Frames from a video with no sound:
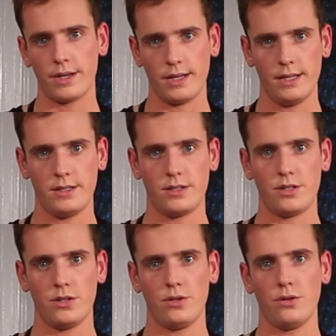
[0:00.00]
it
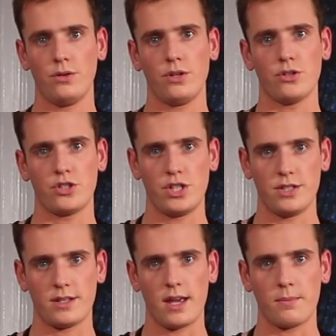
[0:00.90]
into your
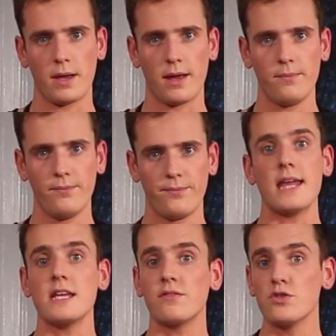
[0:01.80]
cheesecake pan.
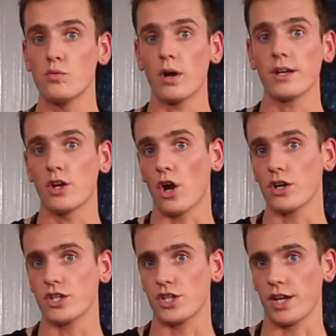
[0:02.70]
And then if you want to
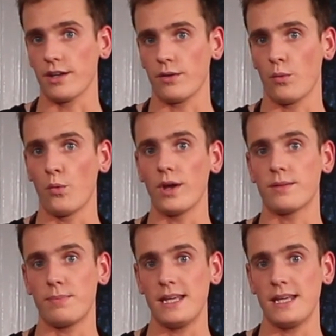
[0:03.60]
garnish it with